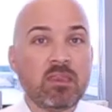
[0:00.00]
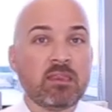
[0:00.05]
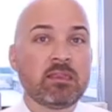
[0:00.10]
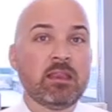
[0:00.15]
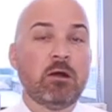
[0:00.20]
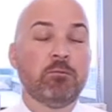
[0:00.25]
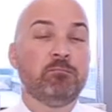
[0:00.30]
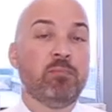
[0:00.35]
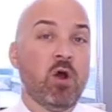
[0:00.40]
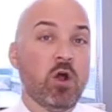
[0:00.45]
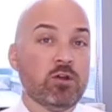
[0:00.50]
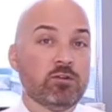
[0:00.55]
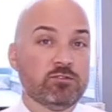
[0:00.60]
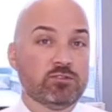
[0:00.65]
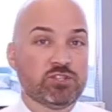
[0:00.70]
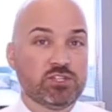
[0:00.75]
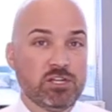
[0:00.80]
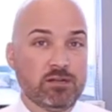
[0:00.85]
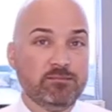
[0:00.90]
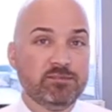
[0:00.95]
Now,
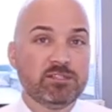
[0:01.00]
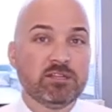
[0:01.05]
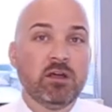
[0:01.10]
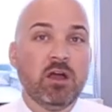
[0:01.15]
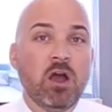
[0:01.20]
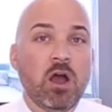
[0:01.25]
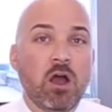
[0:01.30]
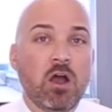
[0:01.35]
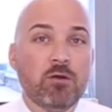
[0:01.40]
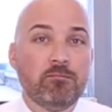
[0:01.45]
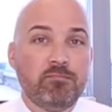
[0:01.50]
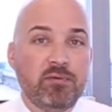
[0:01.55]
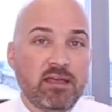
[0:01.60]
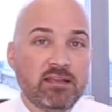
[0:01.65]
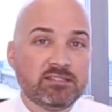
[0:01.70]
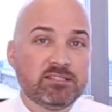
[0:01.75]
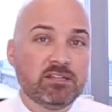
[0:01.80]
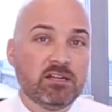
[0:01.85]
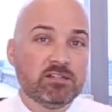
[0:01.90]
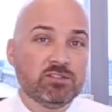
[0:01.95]
partnerships are
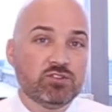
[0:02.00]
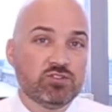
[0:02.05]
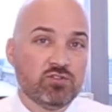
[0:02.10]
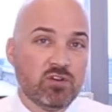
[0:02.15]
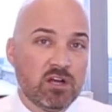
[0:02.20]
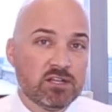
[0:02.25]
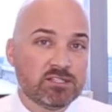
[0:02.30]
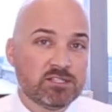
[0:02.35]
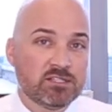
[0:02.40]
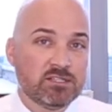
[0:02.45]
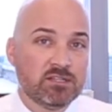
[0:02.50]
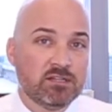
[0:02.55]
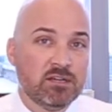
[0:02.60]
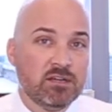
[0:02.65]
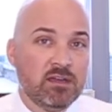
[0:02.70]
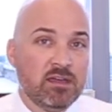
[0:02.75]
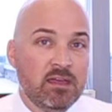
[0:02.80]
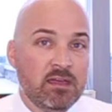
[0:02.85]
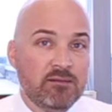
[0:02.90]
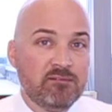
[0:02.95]
based on trust.
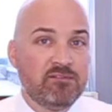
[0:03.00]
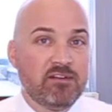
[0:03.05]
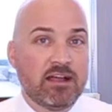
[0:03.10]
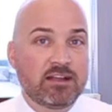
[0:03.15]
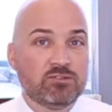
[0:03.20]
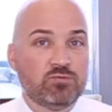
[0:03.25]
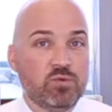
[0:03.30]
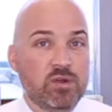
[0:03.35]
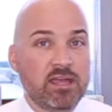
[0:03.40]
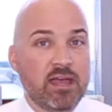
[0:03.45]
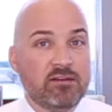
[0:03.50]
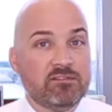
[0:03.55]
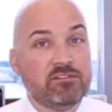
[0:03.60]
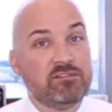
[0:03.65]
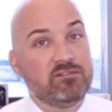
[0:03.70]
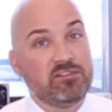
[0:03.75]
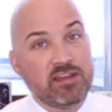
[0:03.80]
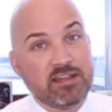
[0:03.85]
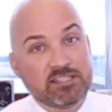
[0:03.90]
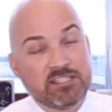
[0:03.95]
In fact, we have a
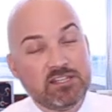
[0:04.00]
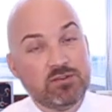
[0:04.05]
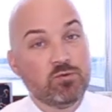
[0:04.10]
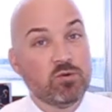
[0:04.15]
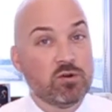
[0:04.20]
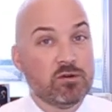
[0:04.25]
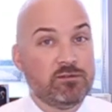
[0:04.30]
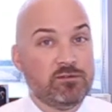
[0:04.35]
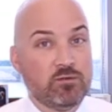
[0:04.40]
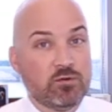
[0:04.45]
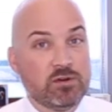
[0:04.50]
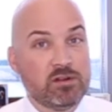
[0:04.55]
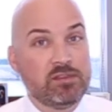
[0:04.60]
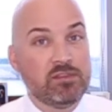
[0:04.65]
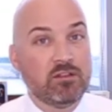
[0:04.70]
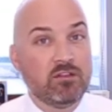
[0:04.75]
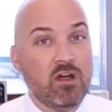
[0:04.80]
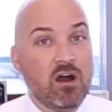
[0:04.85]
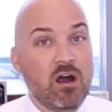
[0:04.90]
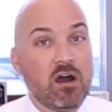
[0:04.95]
fancy word for it in
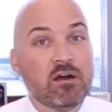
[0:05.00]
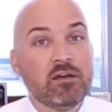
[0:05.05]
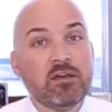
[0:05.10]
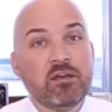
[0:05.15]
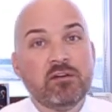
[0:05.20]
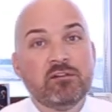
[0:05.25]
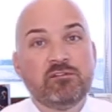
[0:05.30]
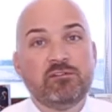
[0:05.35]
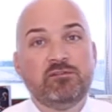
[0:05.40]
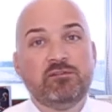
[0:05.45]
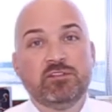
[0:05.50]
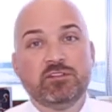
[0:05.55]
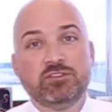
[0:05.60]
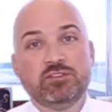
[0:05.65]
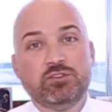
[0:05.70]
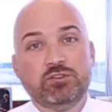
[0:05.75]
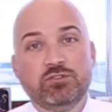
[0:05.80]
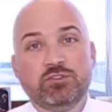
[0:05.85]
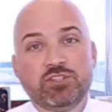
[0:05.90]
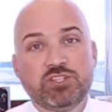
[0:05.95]
the law,
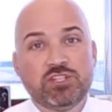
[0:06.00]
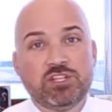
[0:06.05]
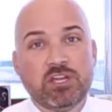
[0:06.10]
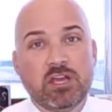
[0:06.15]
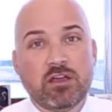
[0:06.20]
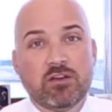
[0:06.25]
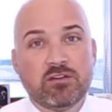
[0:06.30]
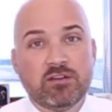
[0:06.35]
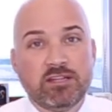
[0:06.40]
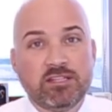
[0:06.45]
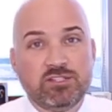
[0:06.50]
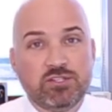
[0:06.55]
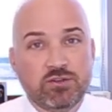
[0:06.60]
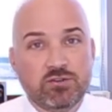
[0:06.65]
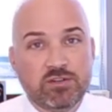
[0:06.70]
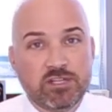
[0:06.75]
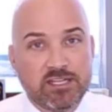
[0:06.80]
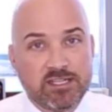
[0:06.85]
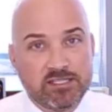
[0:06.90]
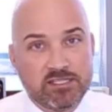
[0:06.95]
fiduciary
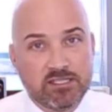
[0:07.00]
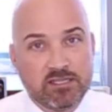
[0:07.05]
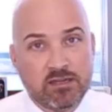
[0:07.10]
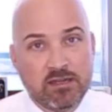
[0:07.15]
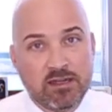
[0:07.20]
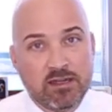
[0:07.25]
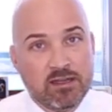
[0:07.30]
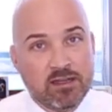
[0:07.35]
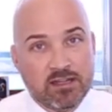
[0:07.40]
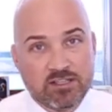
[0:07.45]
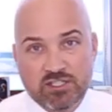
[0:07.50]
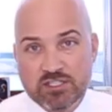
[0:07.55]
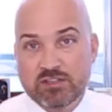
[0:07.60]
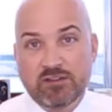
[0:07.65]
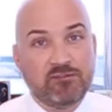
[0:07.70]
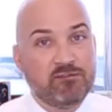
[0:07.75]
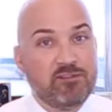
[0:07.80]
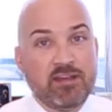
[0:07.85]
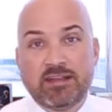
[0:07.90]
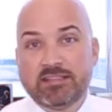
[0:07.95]
duties. It's just a
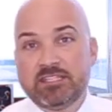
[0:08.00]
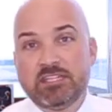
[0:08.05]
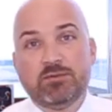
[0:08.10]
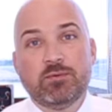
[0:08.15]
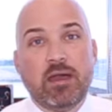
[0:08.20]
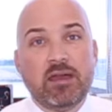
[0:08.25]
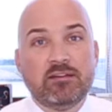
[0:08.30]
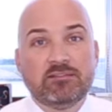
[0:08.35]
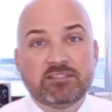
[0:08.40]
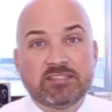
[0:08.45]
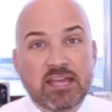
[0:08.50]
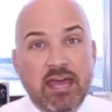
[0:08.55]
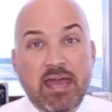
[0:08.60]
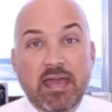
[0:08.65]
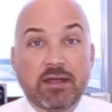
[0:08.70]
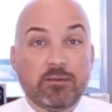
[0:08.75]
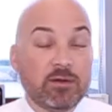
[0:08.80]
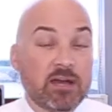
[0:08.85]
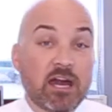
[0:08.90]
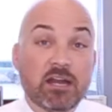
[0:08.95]
fancy way of
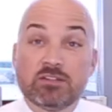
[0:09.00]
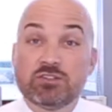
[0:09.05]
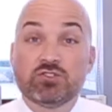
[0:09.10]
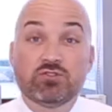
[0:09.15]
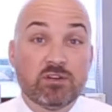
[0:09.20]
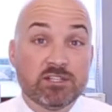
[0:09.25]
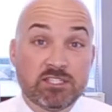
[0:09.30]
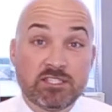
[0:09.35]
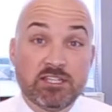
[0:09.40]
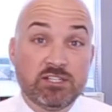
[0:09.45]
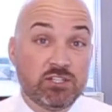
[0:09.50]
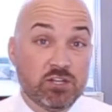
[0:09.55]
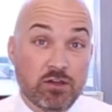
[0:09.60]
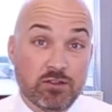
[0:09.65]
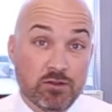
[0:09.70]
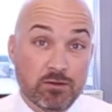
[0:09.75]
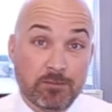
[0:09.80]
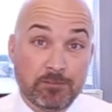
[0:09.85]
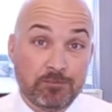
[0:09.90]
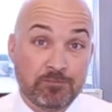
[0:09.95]
saying we got to trust each
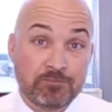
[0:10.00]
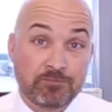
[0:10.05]
other.